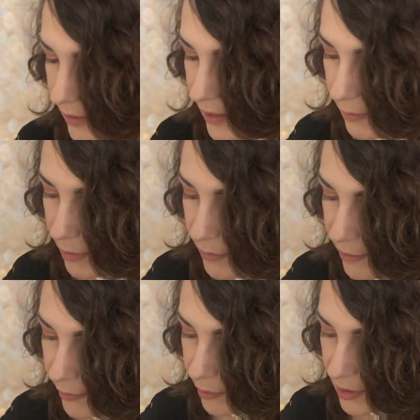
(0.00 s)
And then we
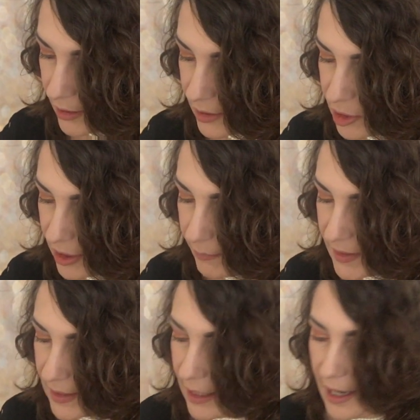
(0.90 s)
move on to the
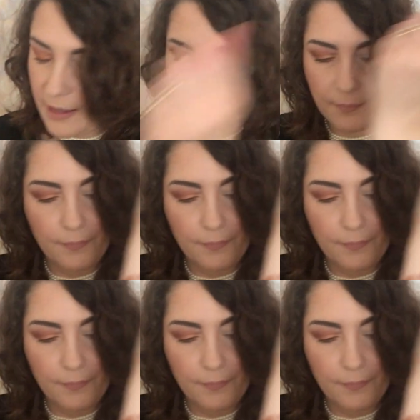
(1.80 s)
shimmers again.